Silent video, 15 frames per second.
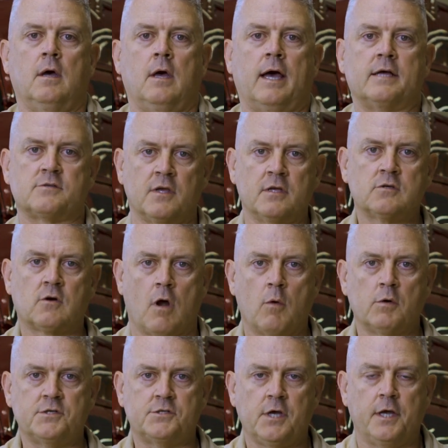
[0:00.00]
As things are
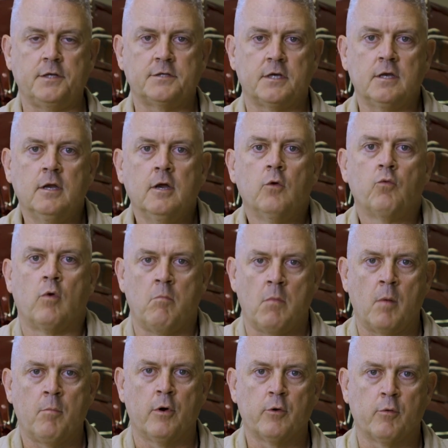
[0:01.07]
always changing, remember